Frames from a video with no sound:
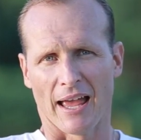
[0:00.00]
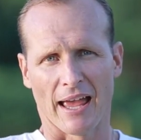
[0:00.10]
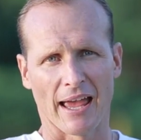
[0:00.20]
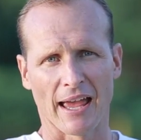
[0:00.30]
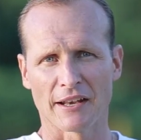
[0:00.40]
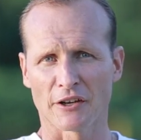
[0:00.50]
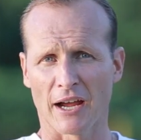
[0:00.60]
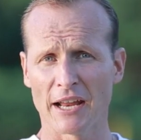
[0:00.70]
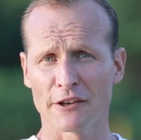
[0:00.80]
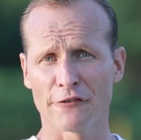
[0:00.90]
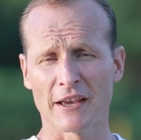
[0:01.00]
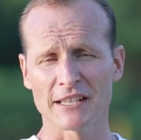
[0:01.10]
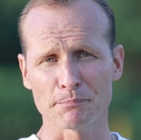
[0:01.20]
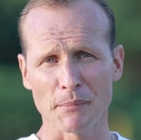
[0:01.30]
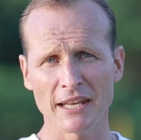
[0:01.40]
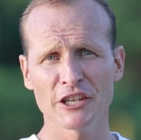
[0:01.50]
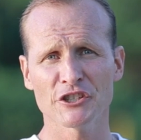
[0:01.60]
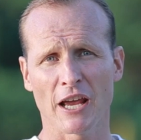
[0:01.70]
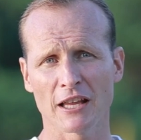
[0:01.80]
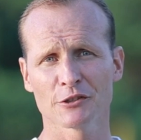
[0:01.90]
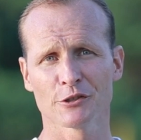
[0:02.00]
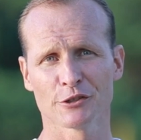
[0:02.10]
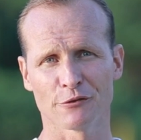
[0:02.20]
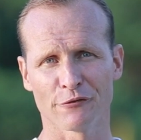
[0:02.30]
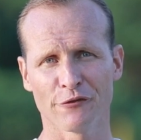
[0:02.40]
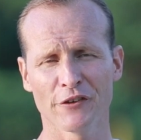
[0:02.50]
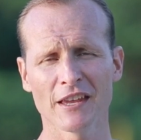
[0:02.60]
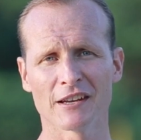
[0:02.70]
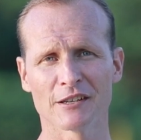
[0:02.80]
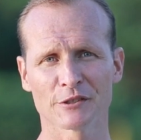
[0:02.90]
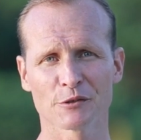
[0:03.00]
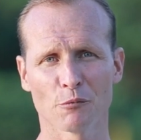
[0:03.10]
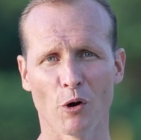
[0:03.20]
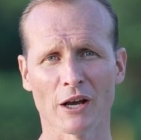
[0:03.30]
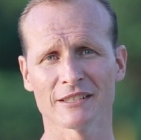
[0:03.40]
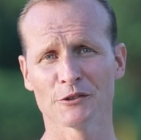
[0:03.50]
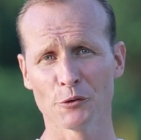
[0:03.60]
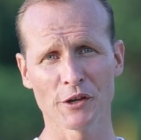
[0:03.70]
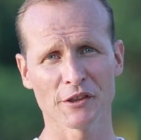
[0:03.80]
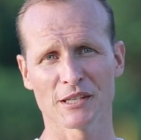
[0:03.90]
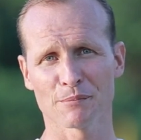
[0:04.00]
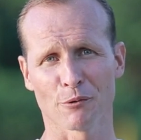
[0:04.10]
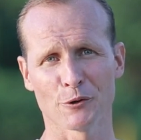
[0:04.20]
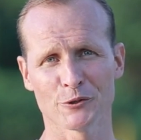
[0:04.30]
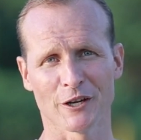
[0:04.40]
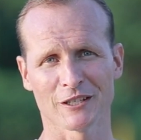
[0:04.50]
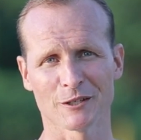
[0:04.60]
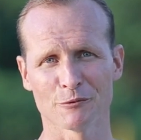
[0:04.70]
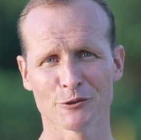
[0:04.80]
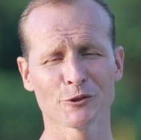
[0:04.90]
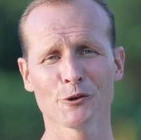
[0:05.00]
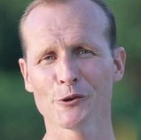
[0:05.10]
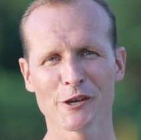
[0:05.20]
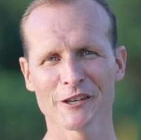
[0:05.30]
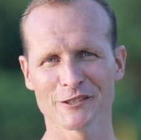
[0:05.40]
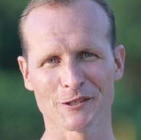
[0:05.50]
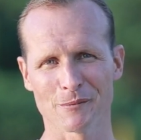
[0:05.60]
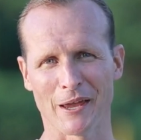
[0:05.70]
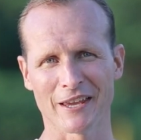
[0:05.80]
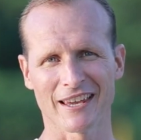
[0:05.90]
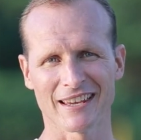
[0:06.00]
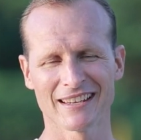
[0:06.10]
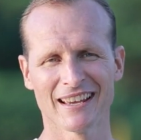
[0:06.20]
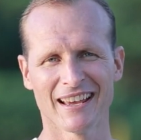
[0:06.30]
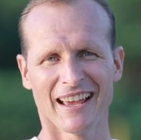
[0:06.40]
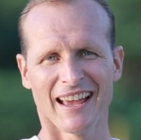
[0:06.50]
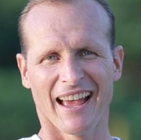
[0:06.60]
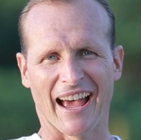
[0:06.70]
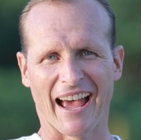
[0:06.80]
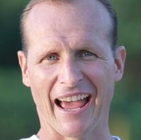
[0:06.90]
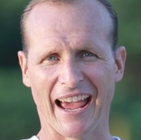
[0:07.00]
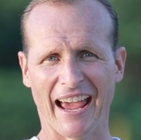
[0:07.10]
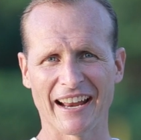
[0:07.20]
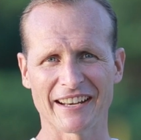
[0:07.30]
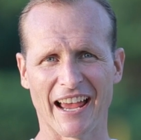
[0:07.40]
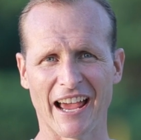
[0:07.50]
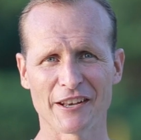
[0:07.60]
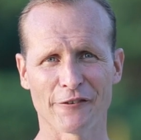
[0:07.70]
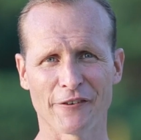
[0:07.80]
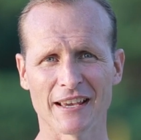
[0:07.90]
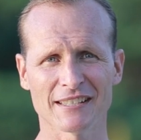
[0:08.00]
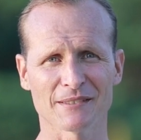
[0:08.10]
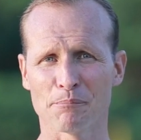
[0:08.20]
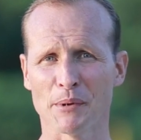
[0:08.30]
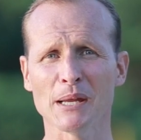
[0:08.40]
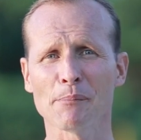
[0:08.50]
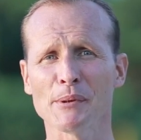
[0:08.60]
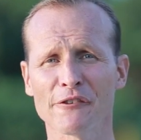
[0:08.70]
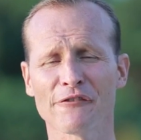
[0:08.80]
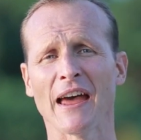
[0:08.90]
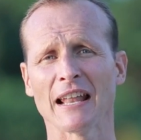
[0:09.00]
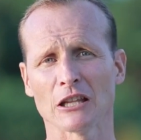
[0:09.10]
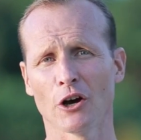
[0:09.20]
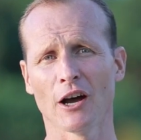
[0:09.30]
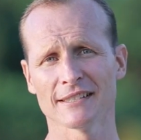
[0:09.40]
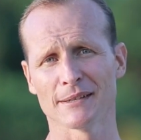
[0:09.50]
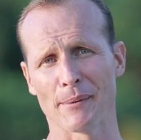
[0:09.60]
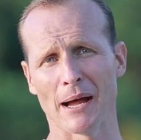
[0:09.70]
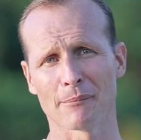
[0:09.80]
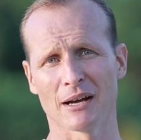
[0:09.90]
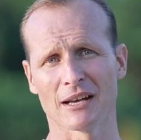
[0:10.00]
And I had to face many challenges and fears whilst doing this project. It was 2 years in the making, and I had to face many big fat lies about